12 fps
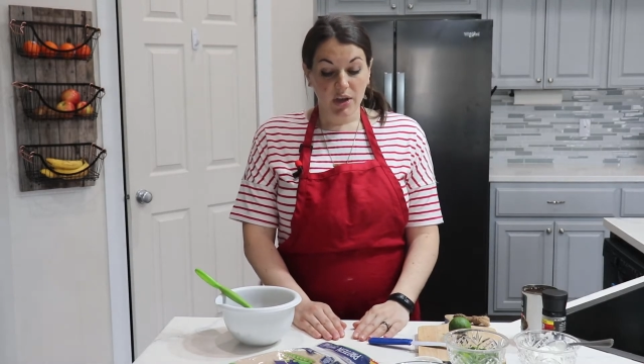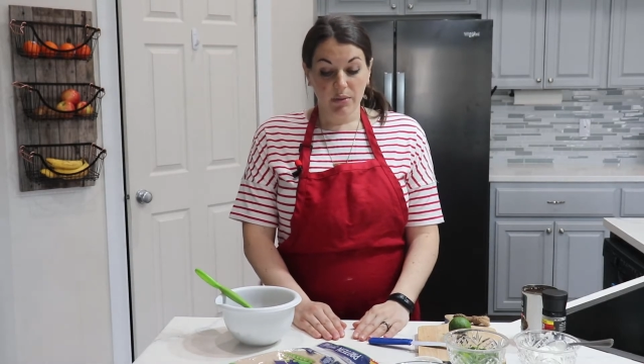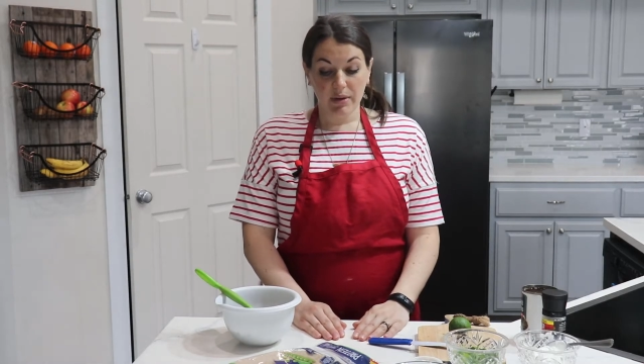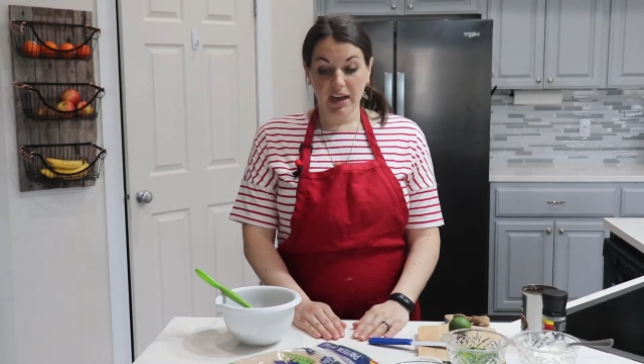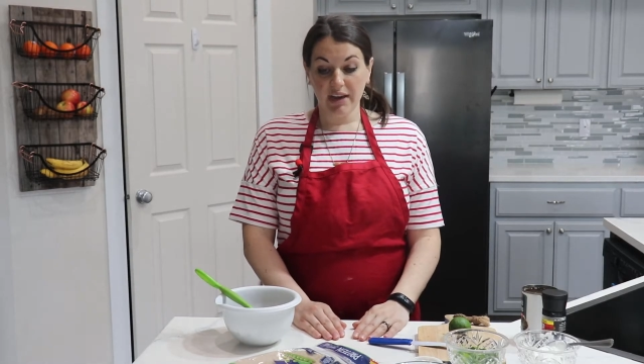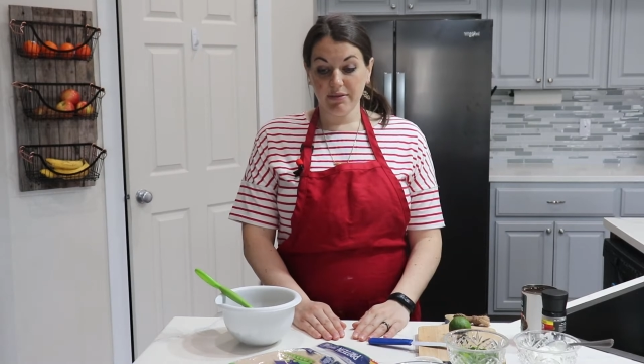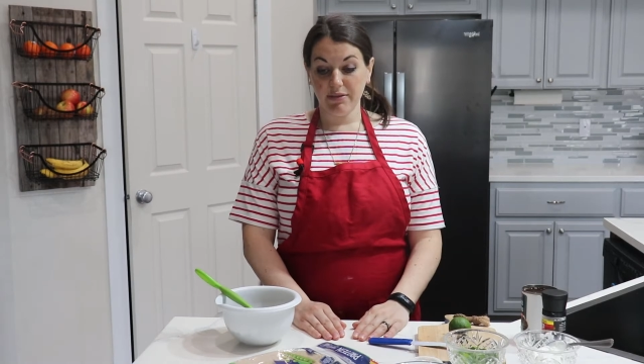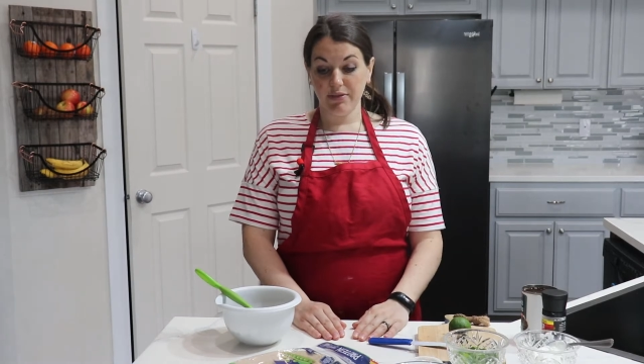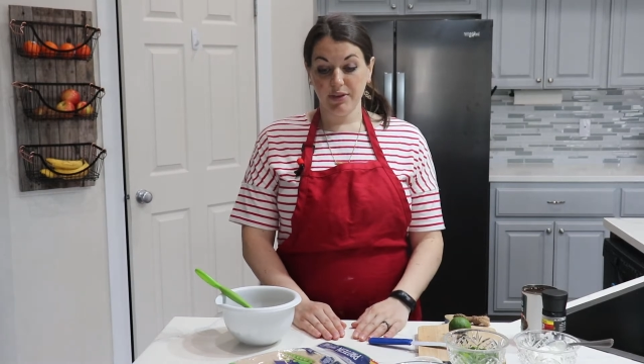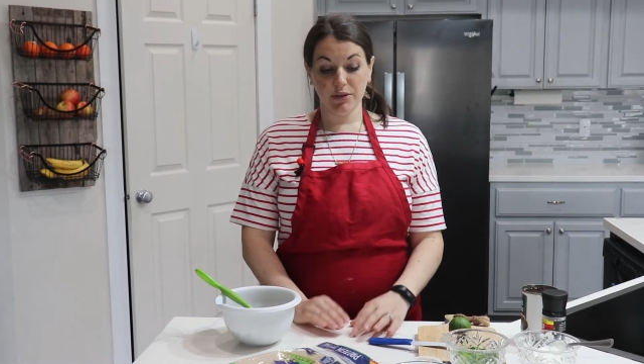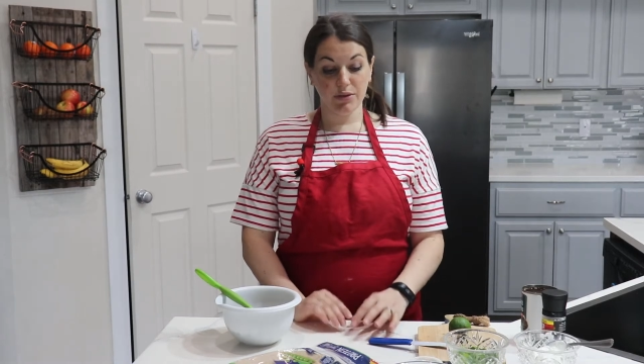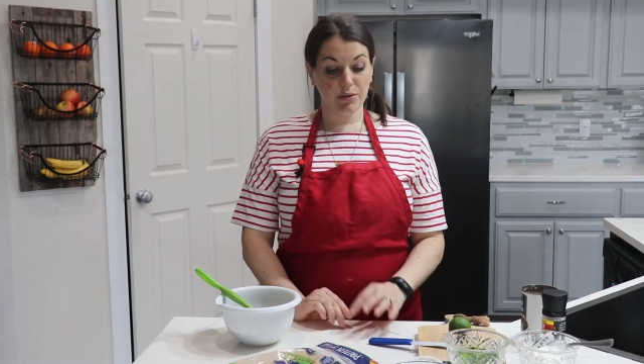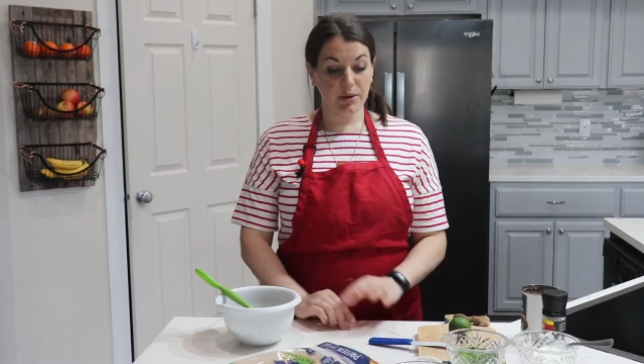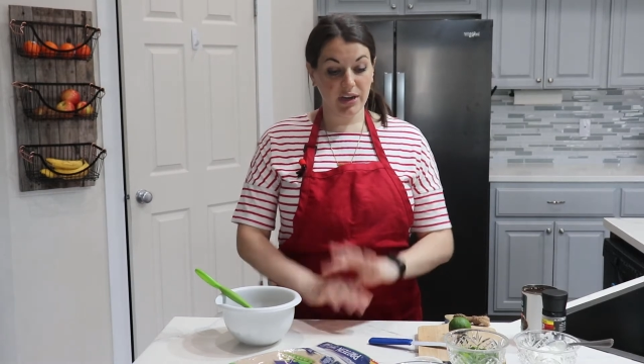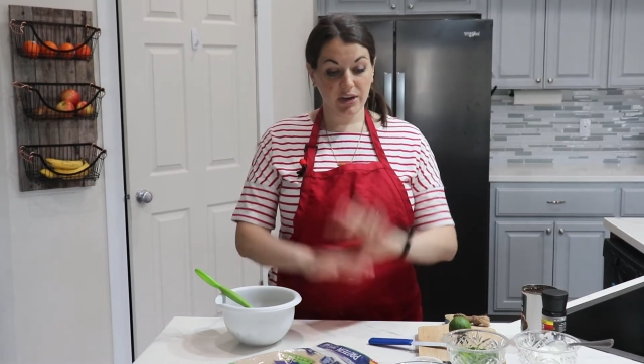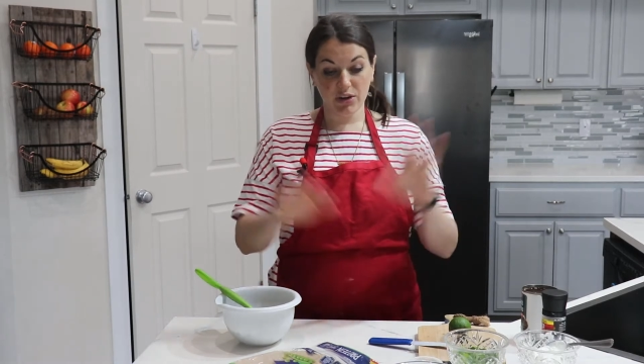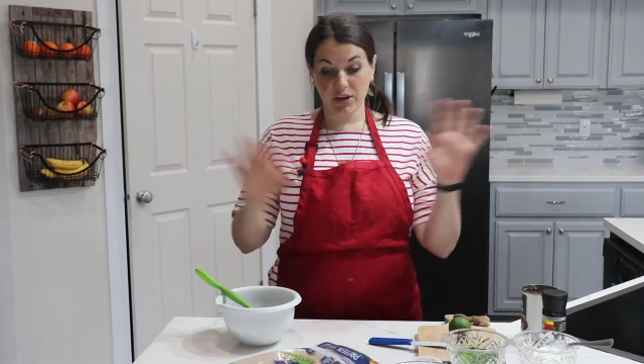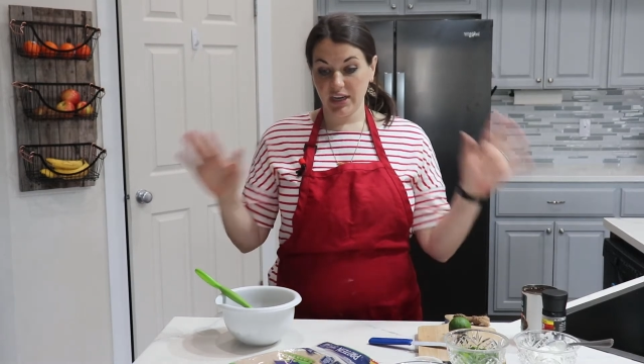we have a few
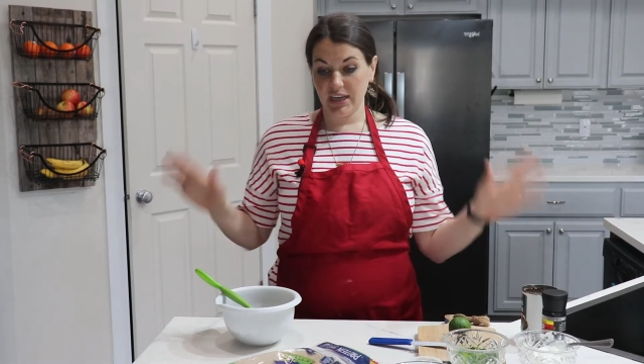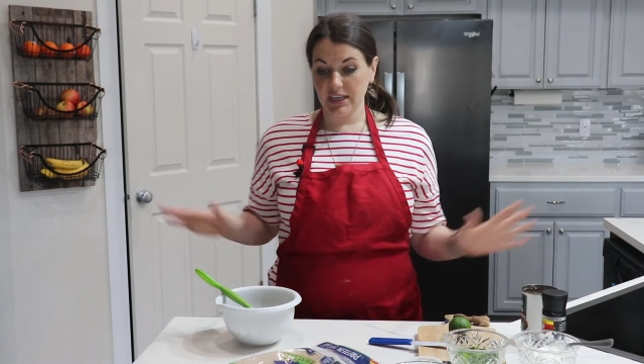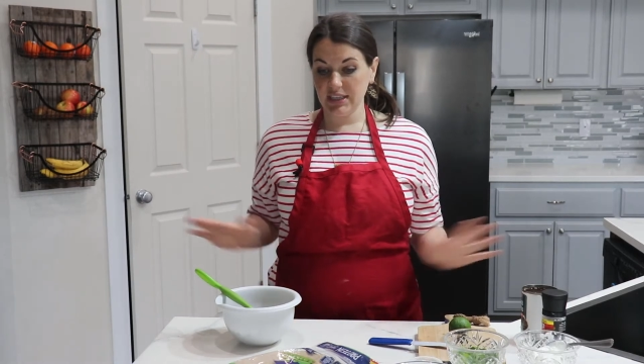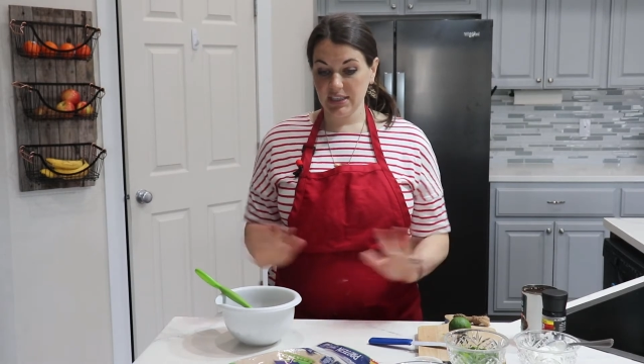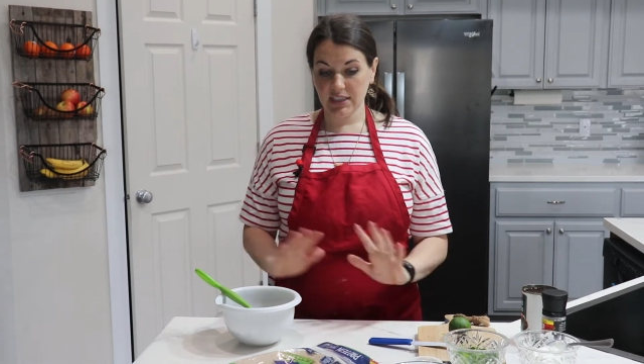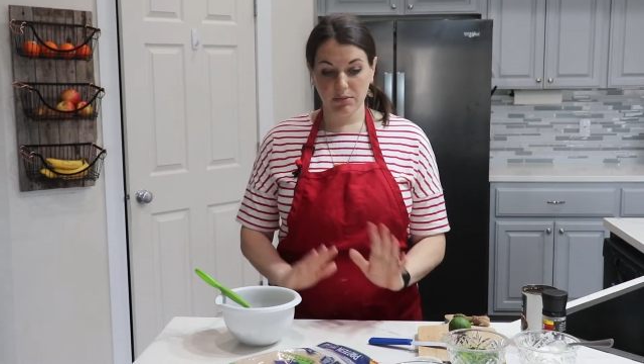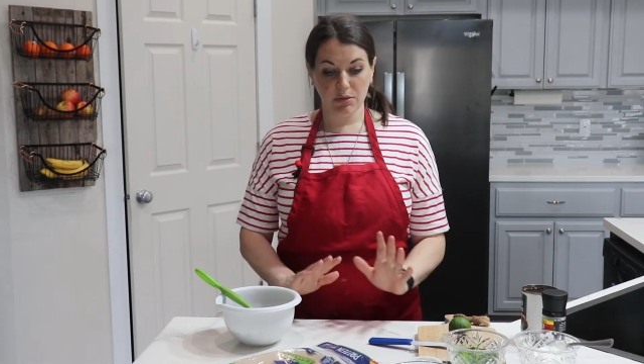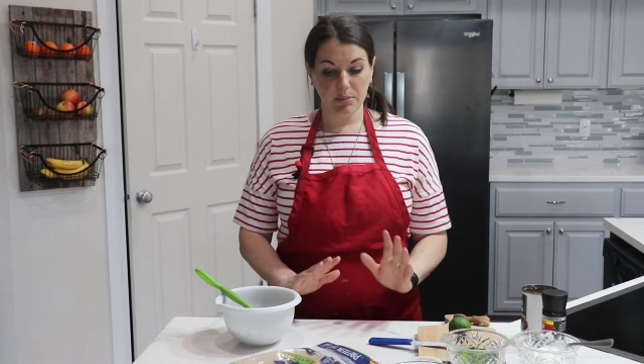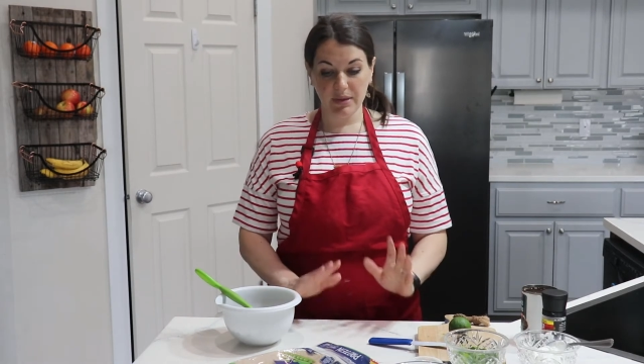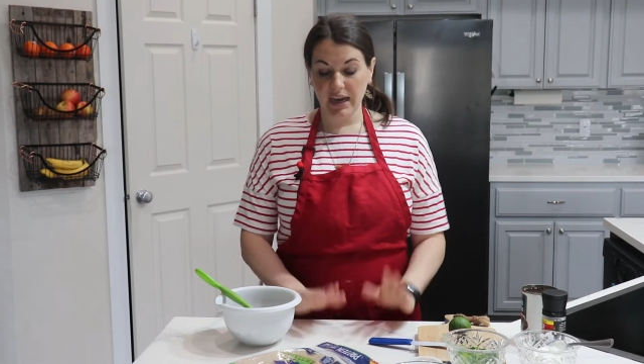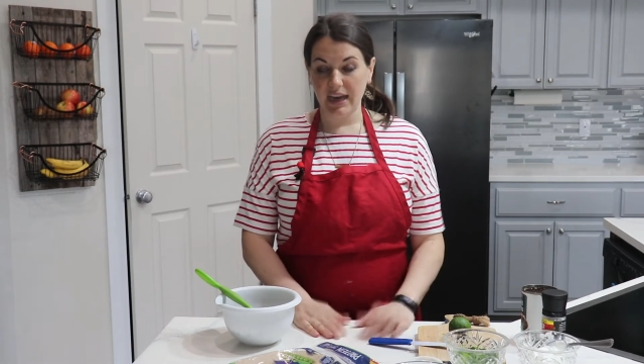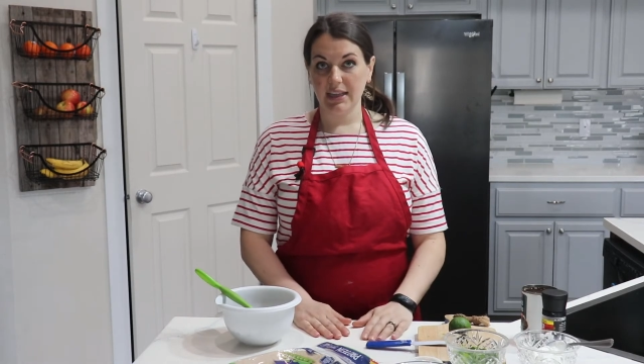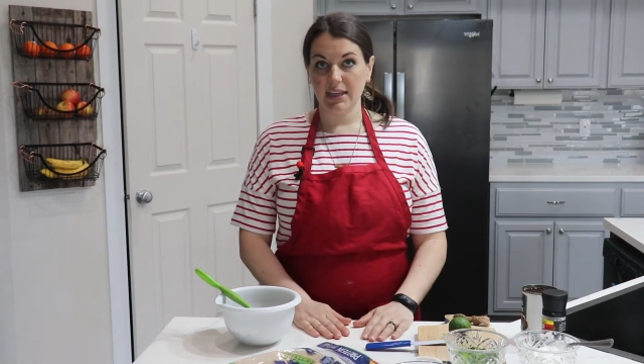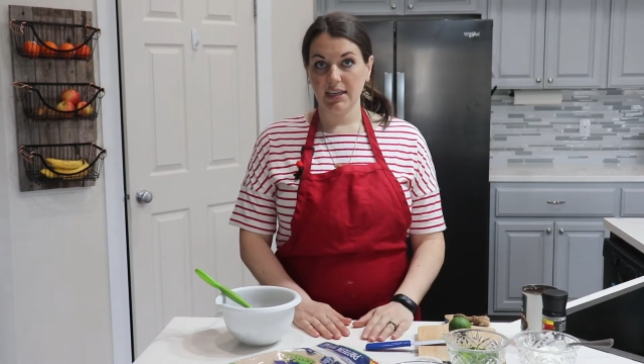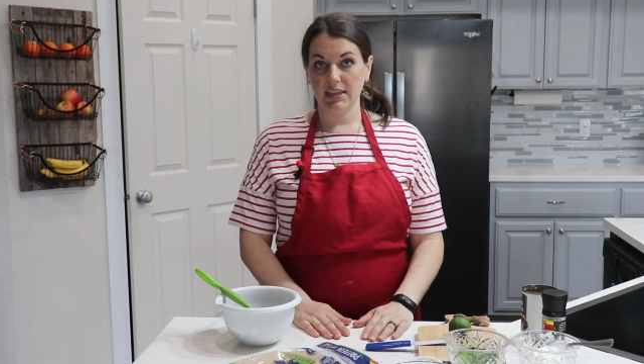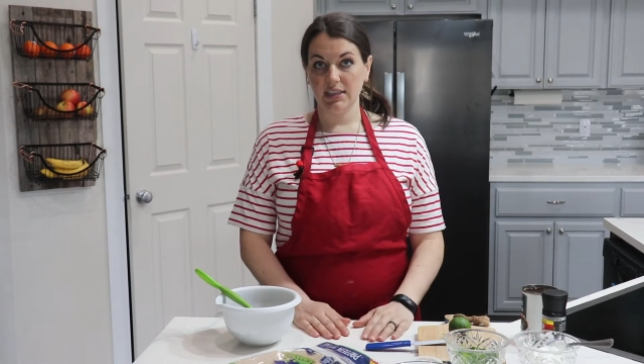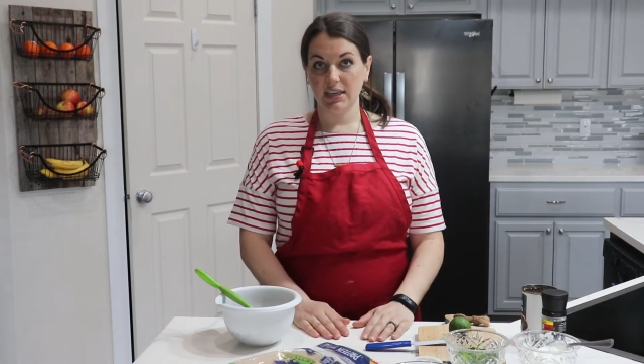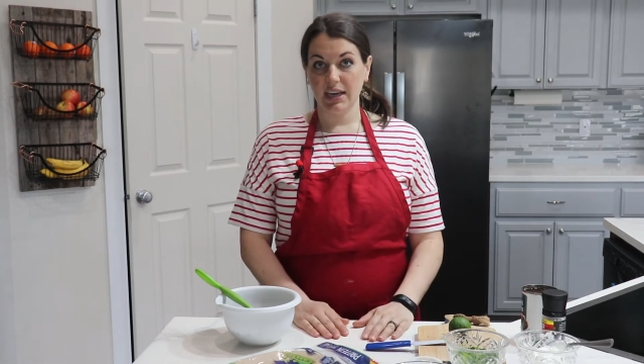ingredients that we'll be
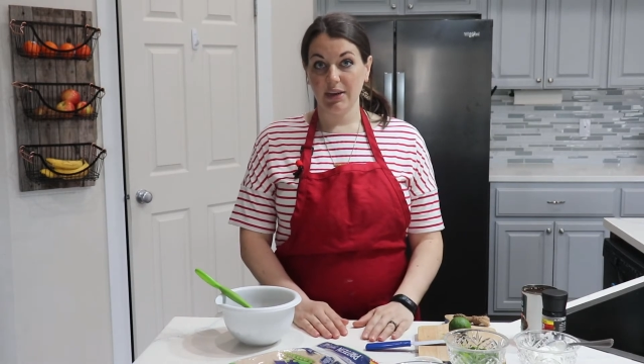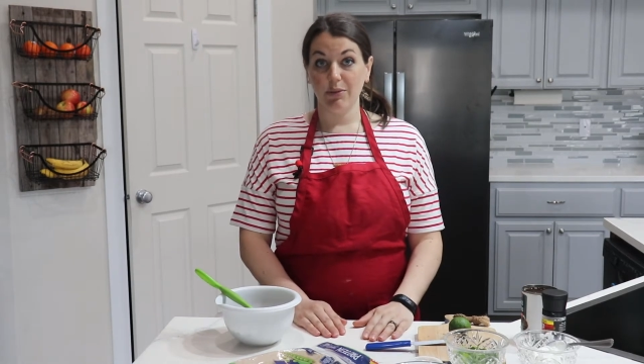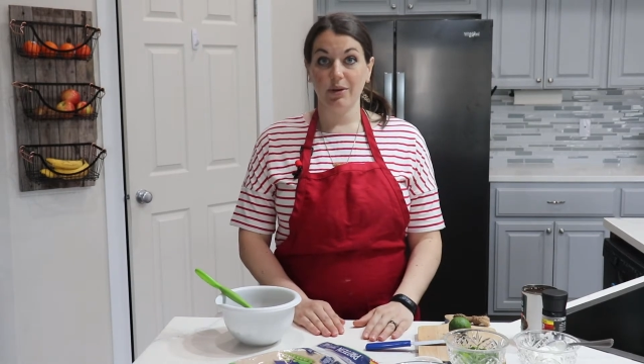highlighting today.